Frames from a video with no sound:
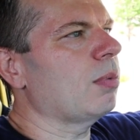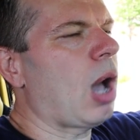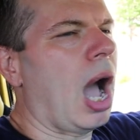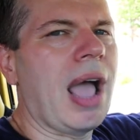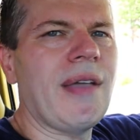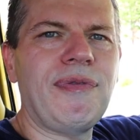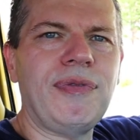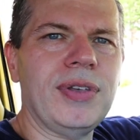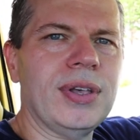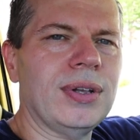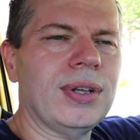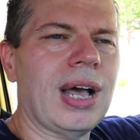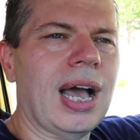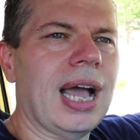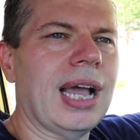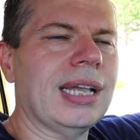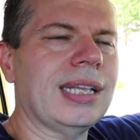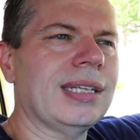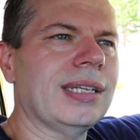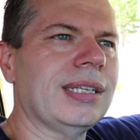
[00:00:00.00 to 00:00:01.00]
I feel,
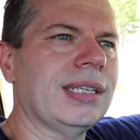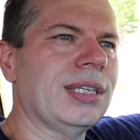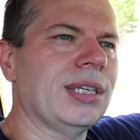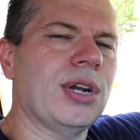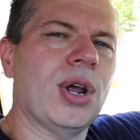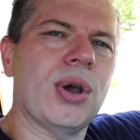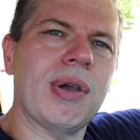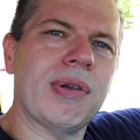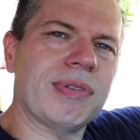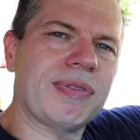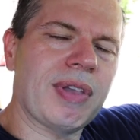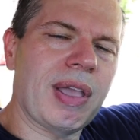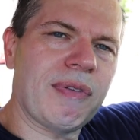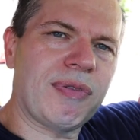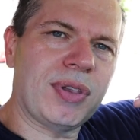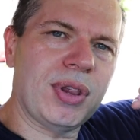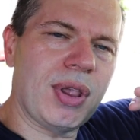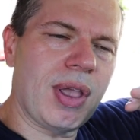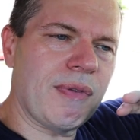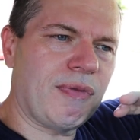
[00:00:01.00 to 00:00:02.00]
you know, if,
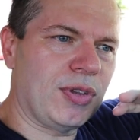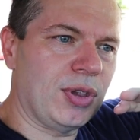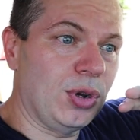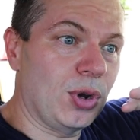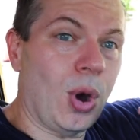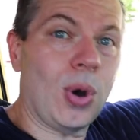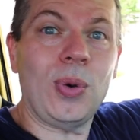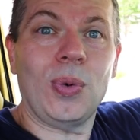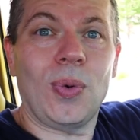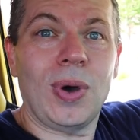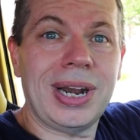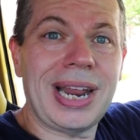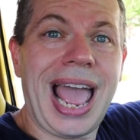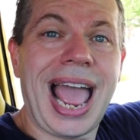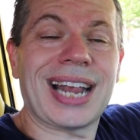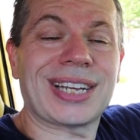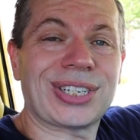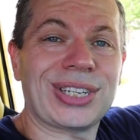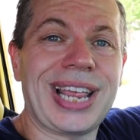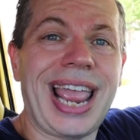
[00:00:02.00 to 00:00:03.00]
if you if you don't want to
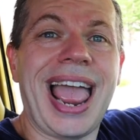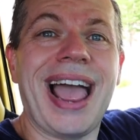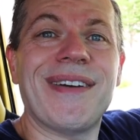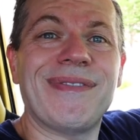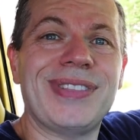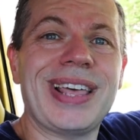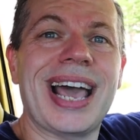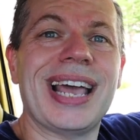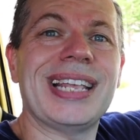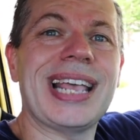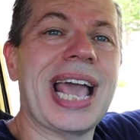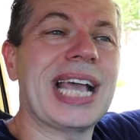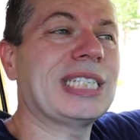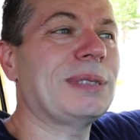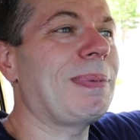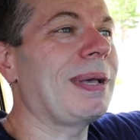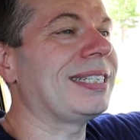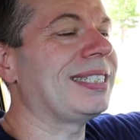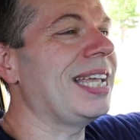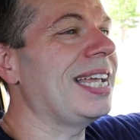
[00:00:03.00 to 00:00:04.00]
actually have that
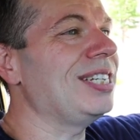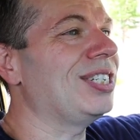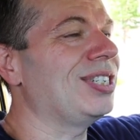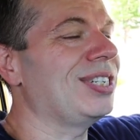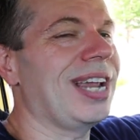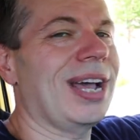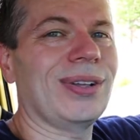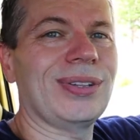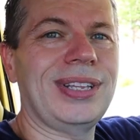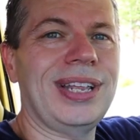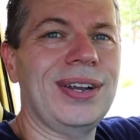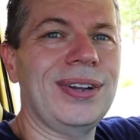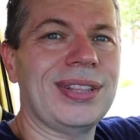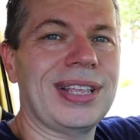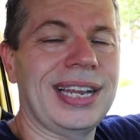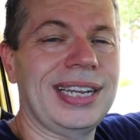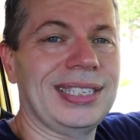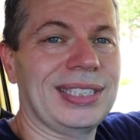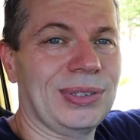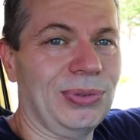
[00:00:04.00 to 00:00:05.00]
expectation out there
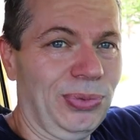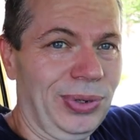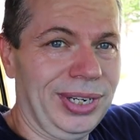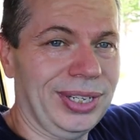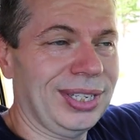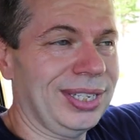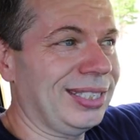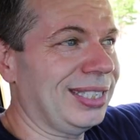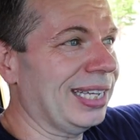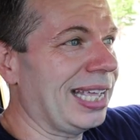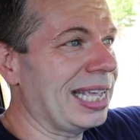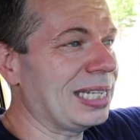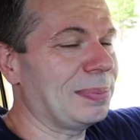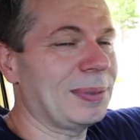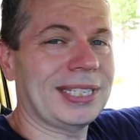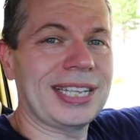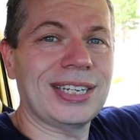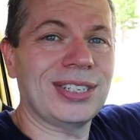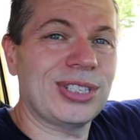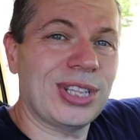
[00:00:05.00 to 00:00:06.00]
that is a realistic
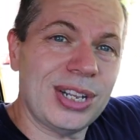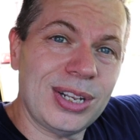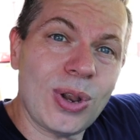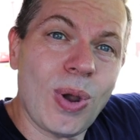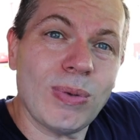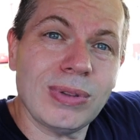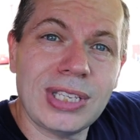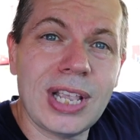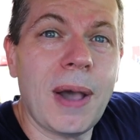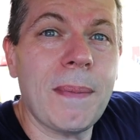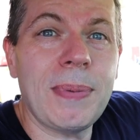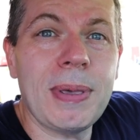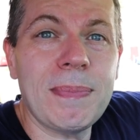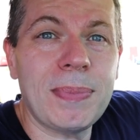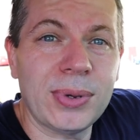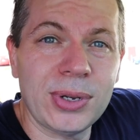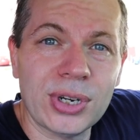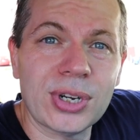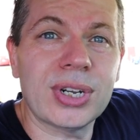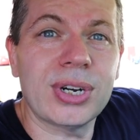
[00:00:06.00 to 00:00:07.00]
expectation, then don't tell
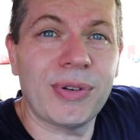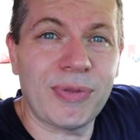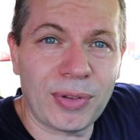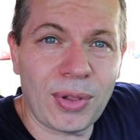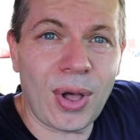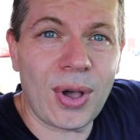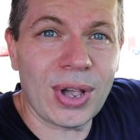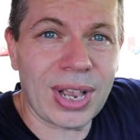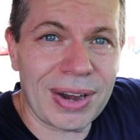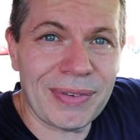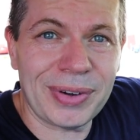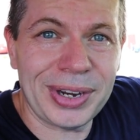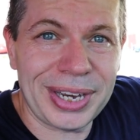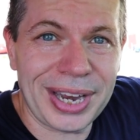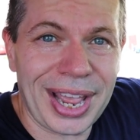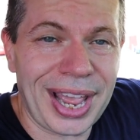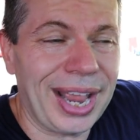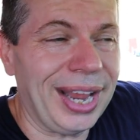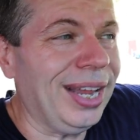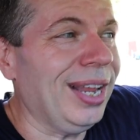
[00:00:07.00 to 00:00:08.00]
people you're going to vlog every
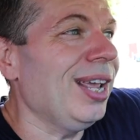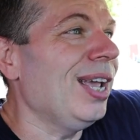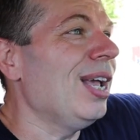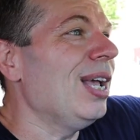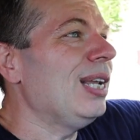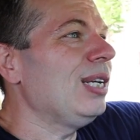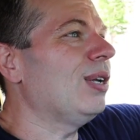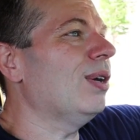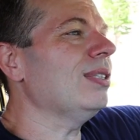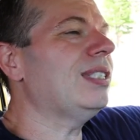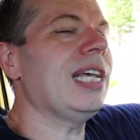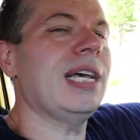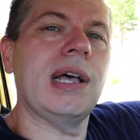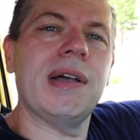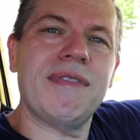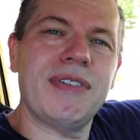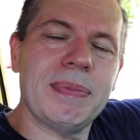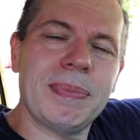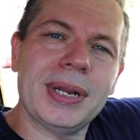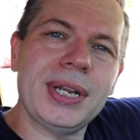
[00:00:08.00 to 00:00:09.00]
day. Don't tell
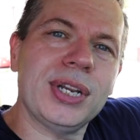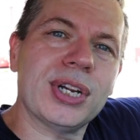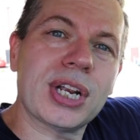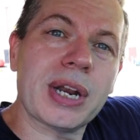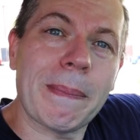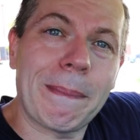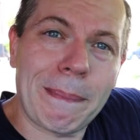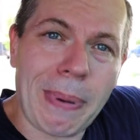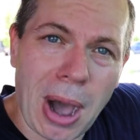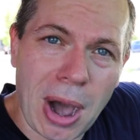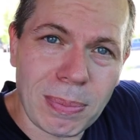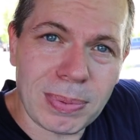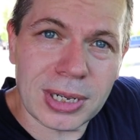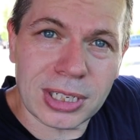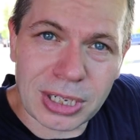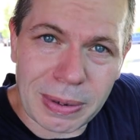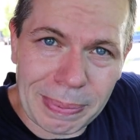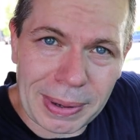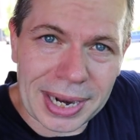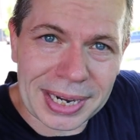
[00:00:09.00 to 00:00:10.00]
everybody you're going to
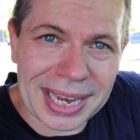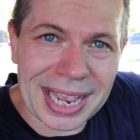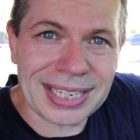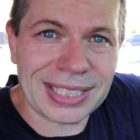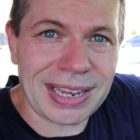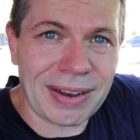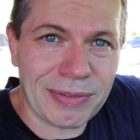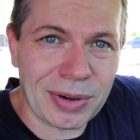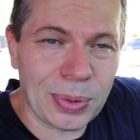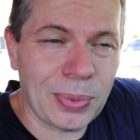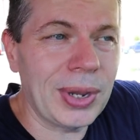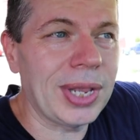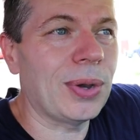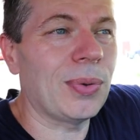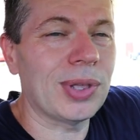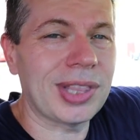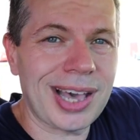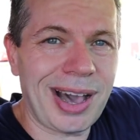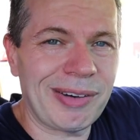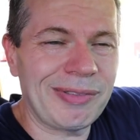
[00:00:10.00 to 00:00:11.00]
publish a podcast every week
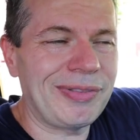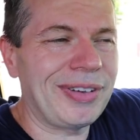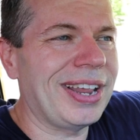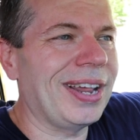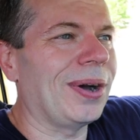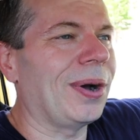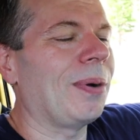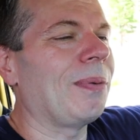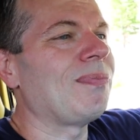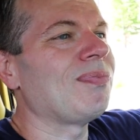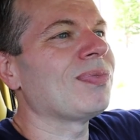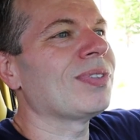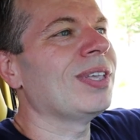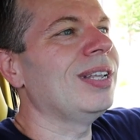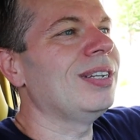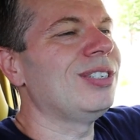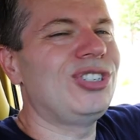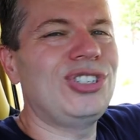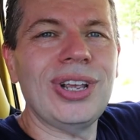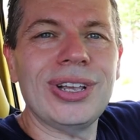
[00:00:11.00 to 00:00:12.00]
without fail.
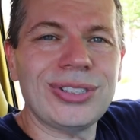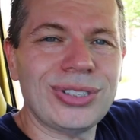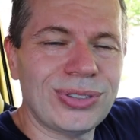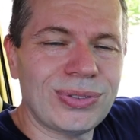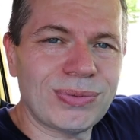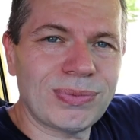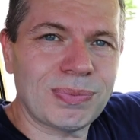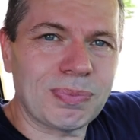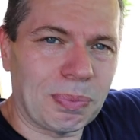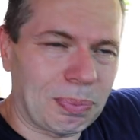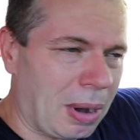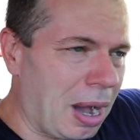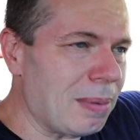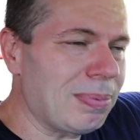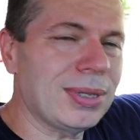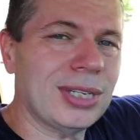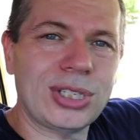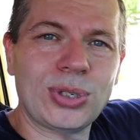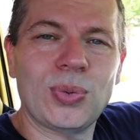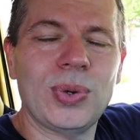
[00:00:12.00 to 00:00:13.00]
Just
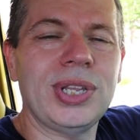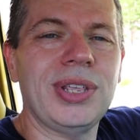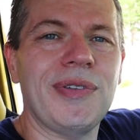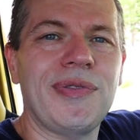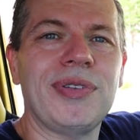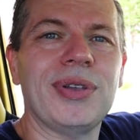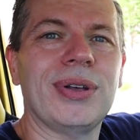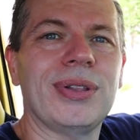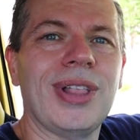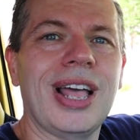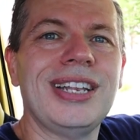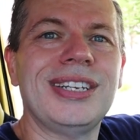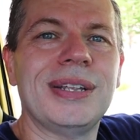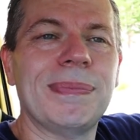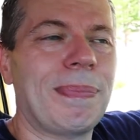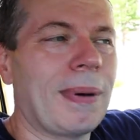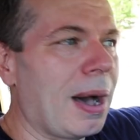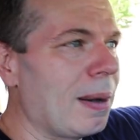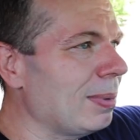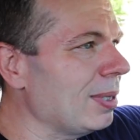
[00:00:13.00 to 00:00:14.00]
publish when you feel led to
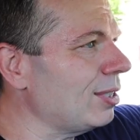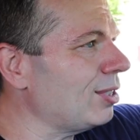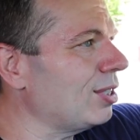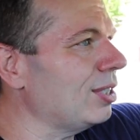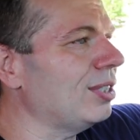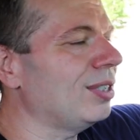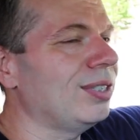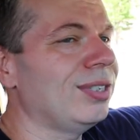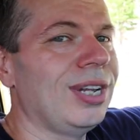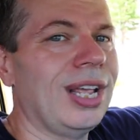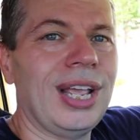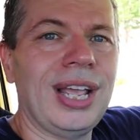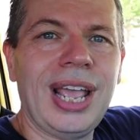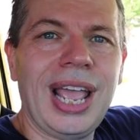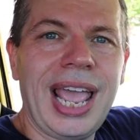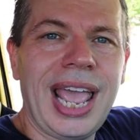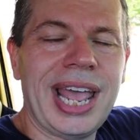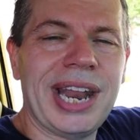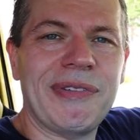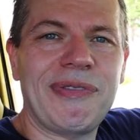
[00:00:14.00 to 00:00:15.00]
publish, and
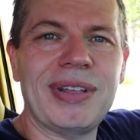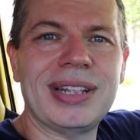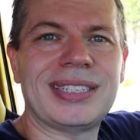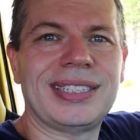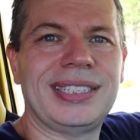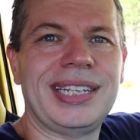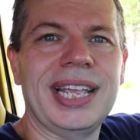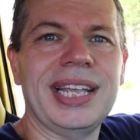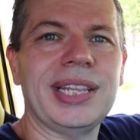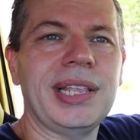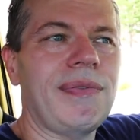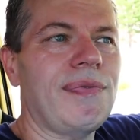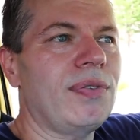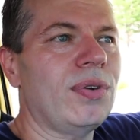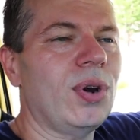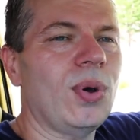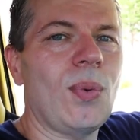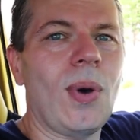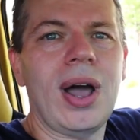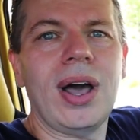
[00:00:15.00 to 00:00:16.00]
and if it's daily
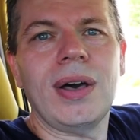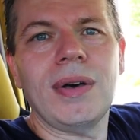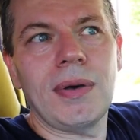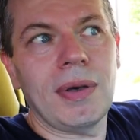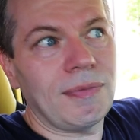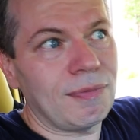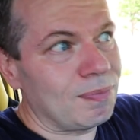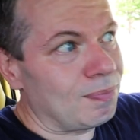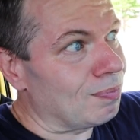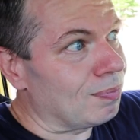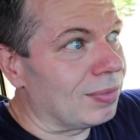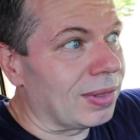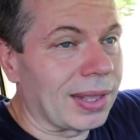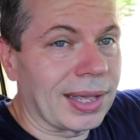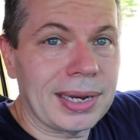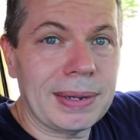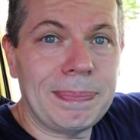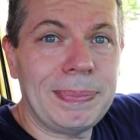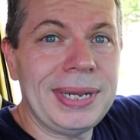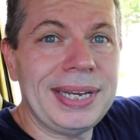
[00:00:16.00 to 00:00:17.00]
for a while,
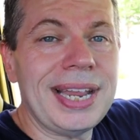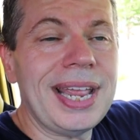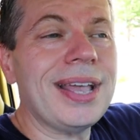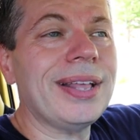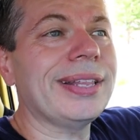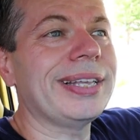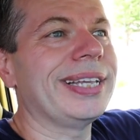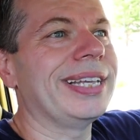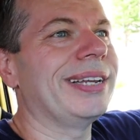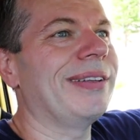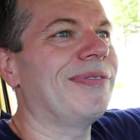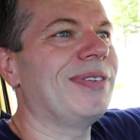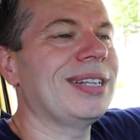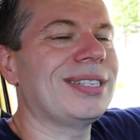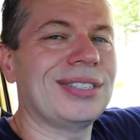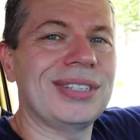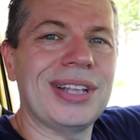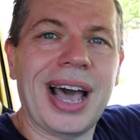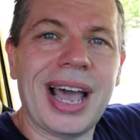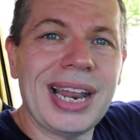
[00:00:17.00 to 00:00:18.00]
let it be daily. And if
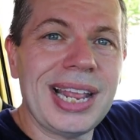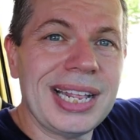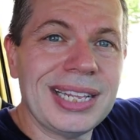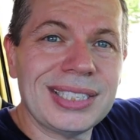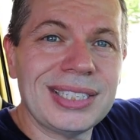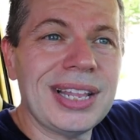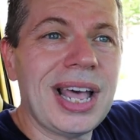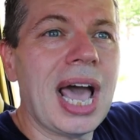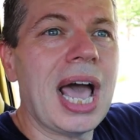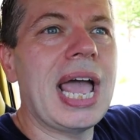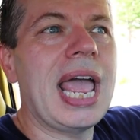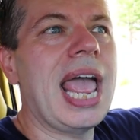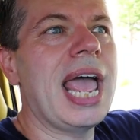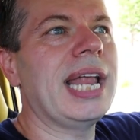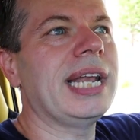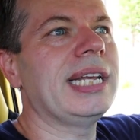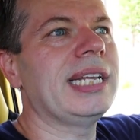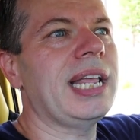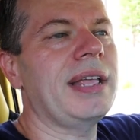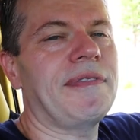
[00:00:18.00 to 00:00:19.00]
it's not, it's not.
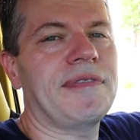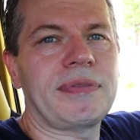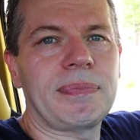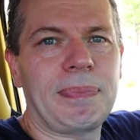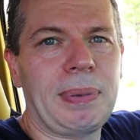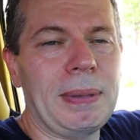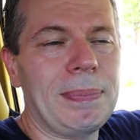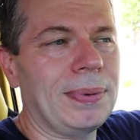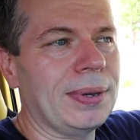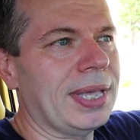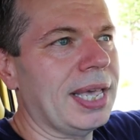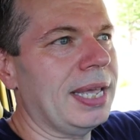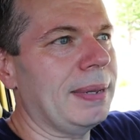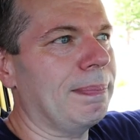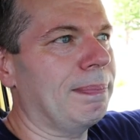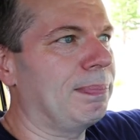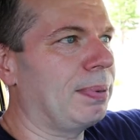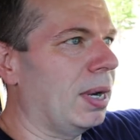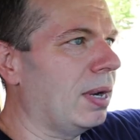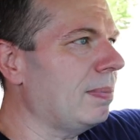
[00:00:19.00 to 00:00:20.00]
And if people
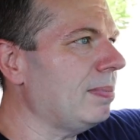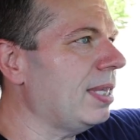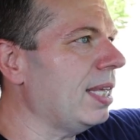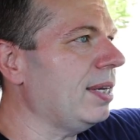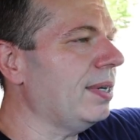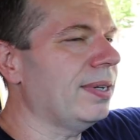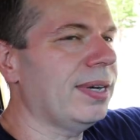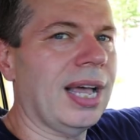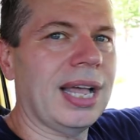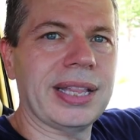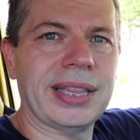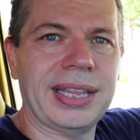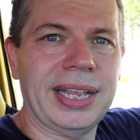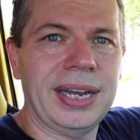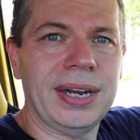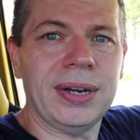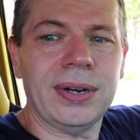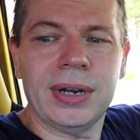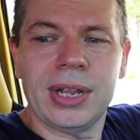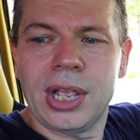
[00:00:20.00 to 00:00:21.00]
get bummed that you're not
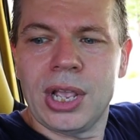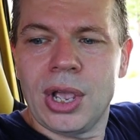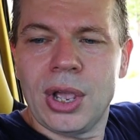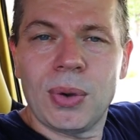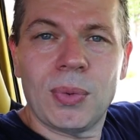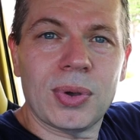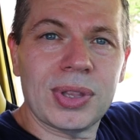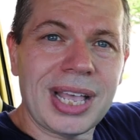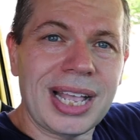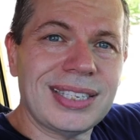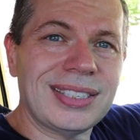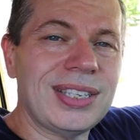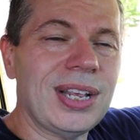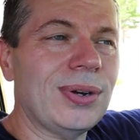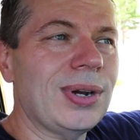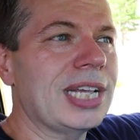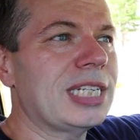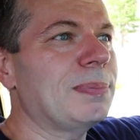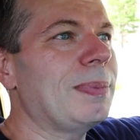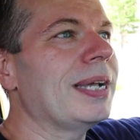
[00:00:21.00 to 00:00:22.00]
there, well, that's
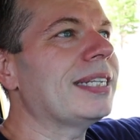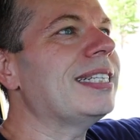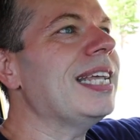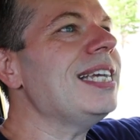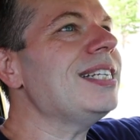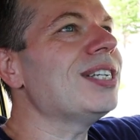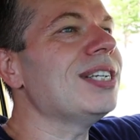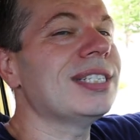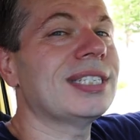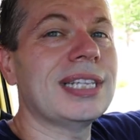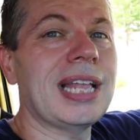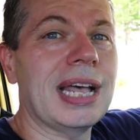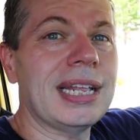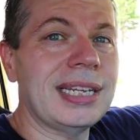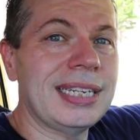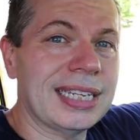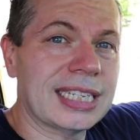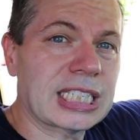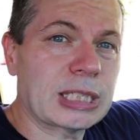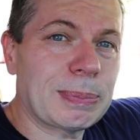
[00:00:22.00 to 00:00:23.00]
their expectation. It's not
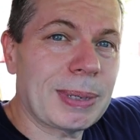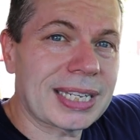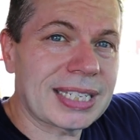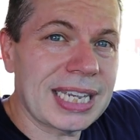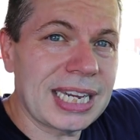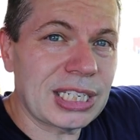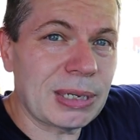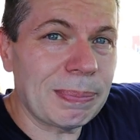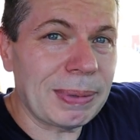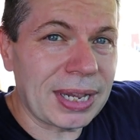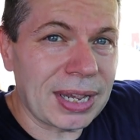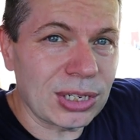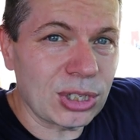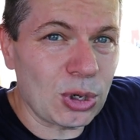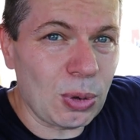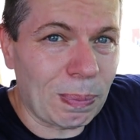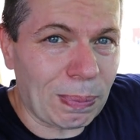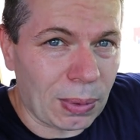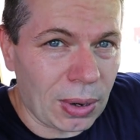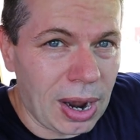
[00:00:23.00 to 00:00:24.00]
an expectation because
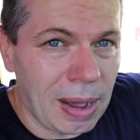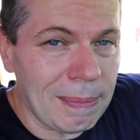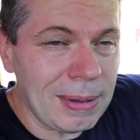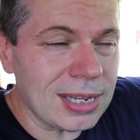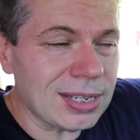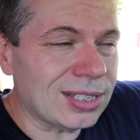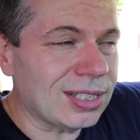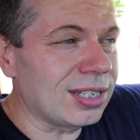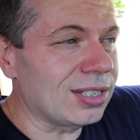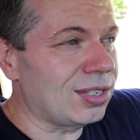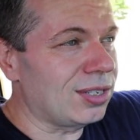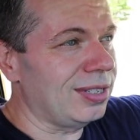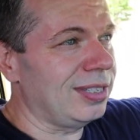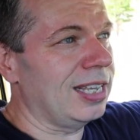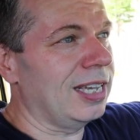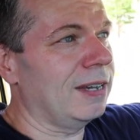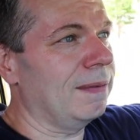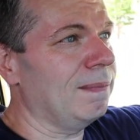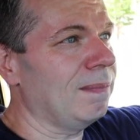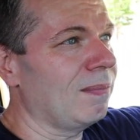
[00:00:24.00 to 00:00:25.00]
you promised it to
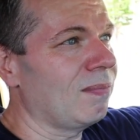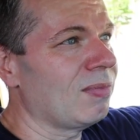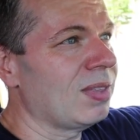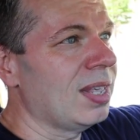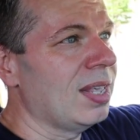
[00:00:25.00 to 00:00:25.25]
them.